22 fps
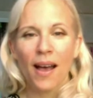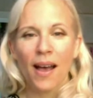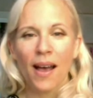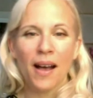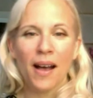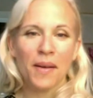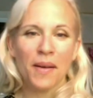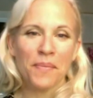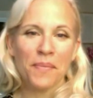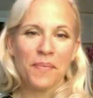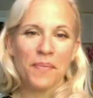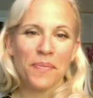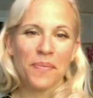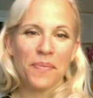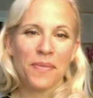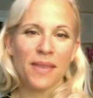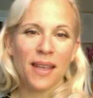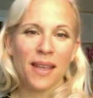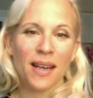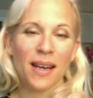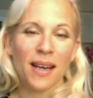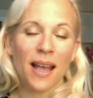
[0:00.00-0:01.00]

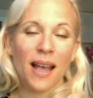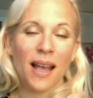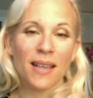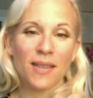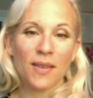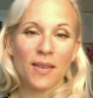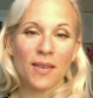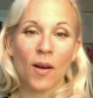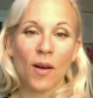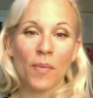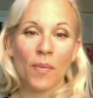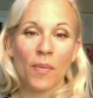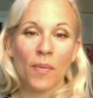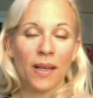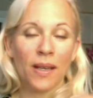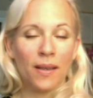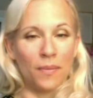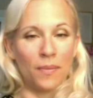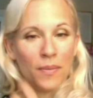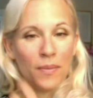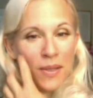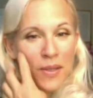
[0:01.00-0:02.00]
that has not
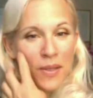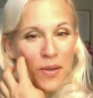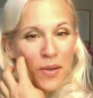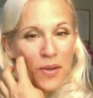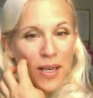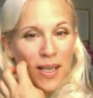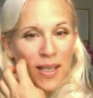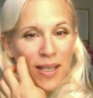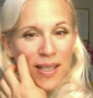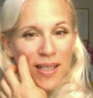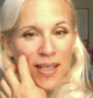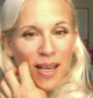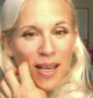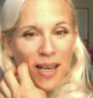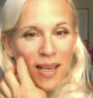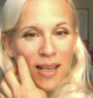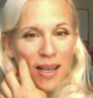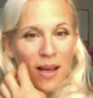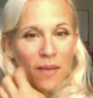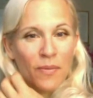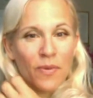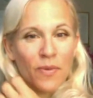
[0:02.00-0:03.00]
been mistreated
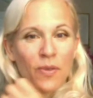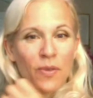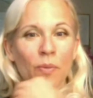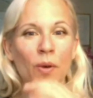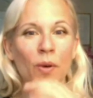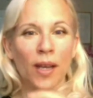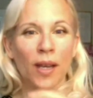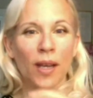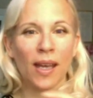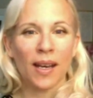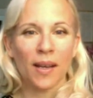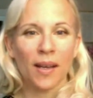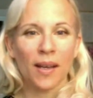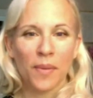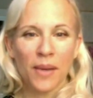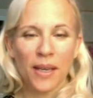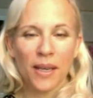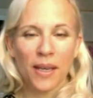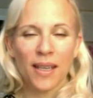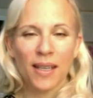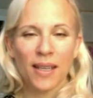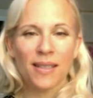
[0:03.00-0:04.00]
and comes from organic
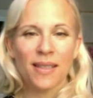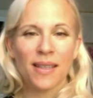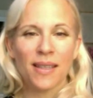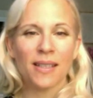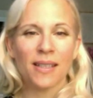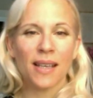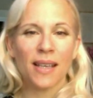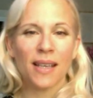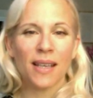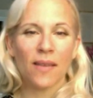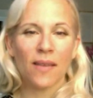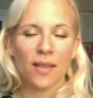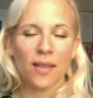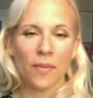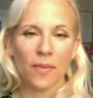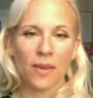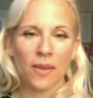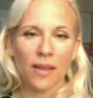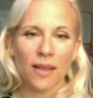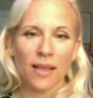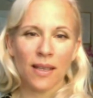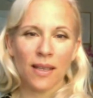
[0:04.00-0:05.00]
beans, than to have
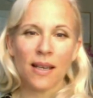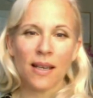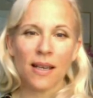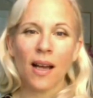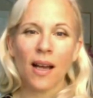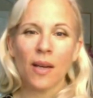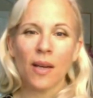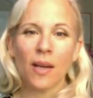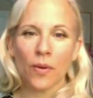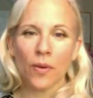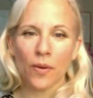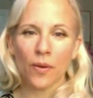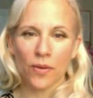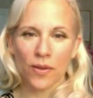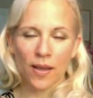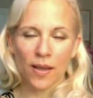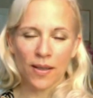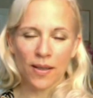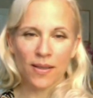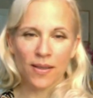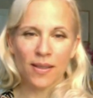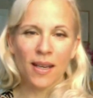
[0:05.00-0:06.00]
something that's highly
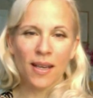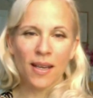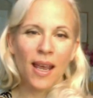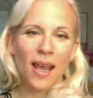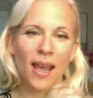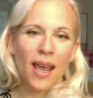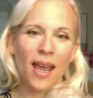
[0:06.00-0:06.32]
processed